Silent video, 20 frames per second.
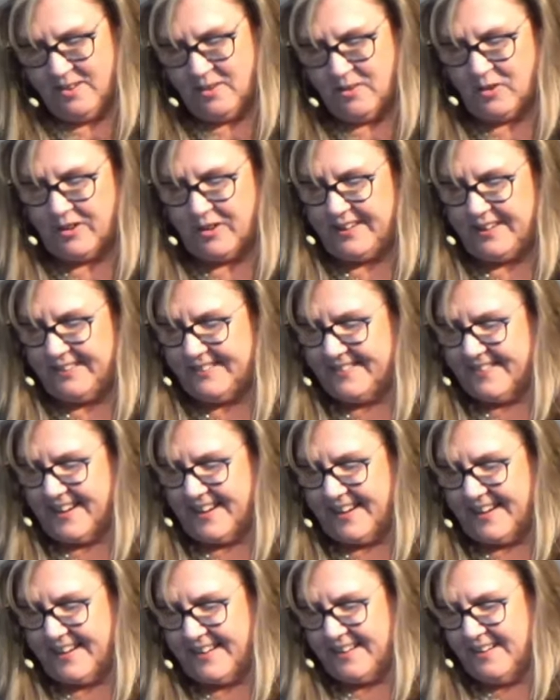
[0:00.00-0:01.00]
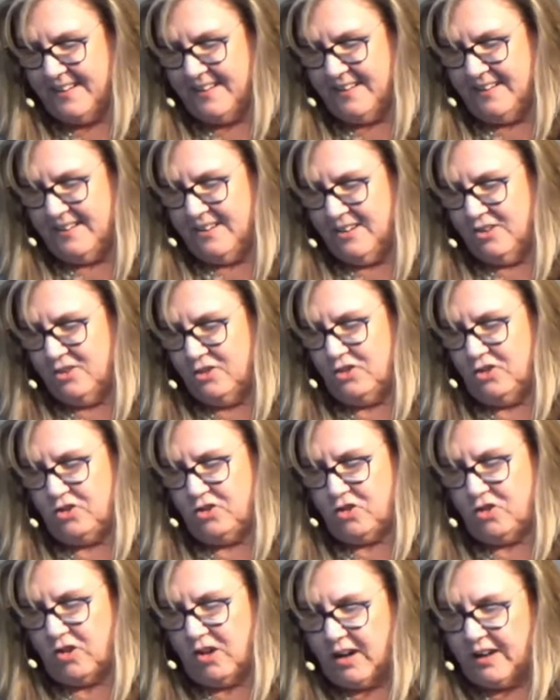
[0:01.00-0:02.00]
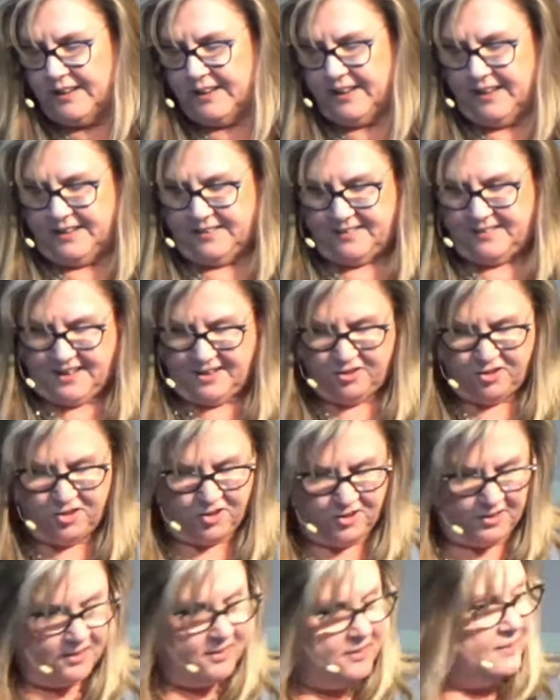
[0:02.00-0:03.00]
Or he'd say, "She's trying to get attention.